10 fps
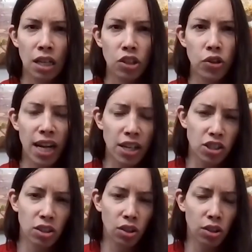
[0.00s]
you can
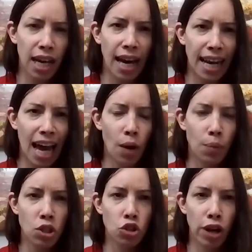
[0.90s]
actually look at how
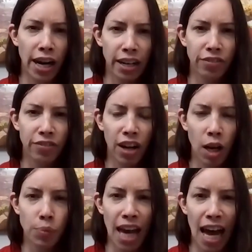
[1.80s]
much trading
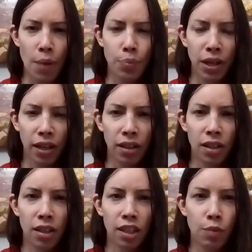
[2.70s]
volume is happening
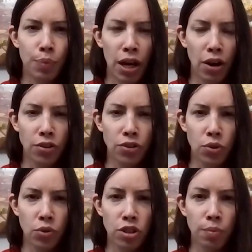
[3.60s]
compared
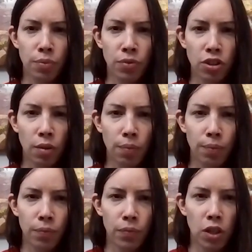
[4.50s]
to some
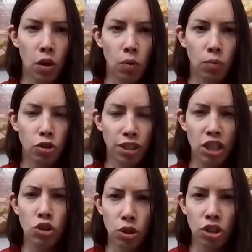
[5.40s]
you know,
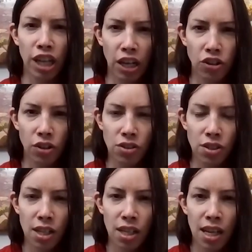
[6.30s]
traditional exchanges,
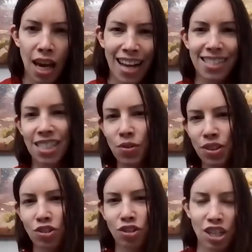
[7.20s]
and see what the
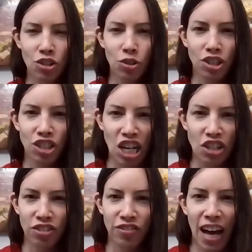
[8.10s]
traditional exchanges
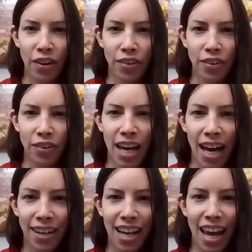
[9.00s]
are valued
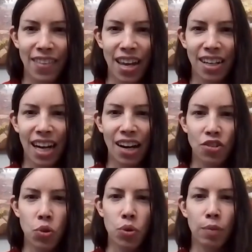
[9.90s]
at, and then kind of
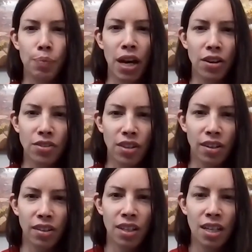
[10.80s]
do a comparison
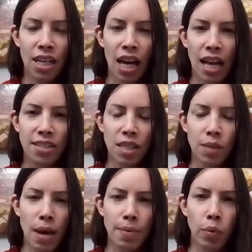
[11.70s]
and see
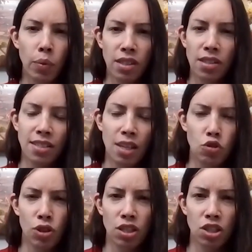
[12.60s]
maybe what the
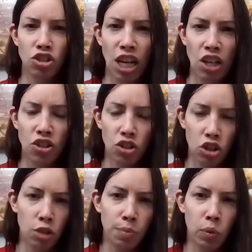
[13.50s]
decentralized exchanges
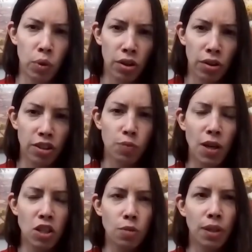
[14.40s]
could be worth,
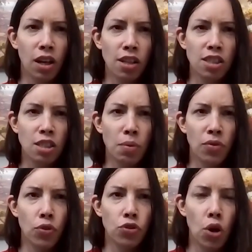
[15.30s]
especially because some of
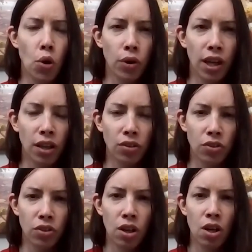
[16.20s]
those
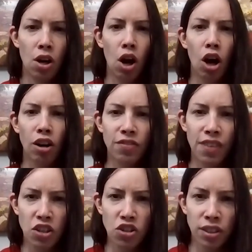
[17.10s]
tokens are
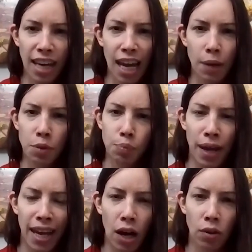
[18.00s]
eventually able to
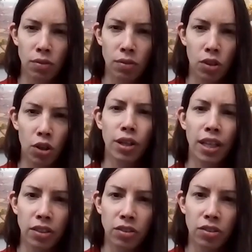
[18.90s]
pay out
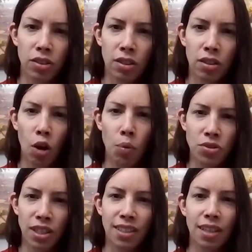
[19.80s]
earnings, almost
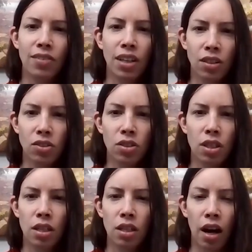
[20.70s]
like dividends,
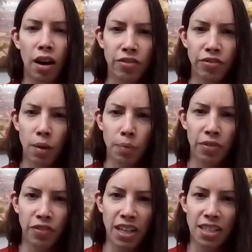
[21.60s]
from the
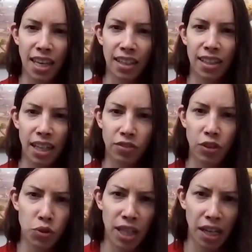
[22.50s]
fees they collect for
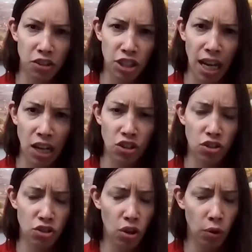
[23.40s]
using that exchange. And
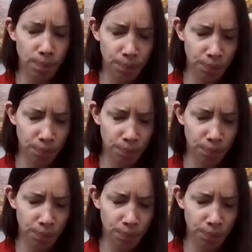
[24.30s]
so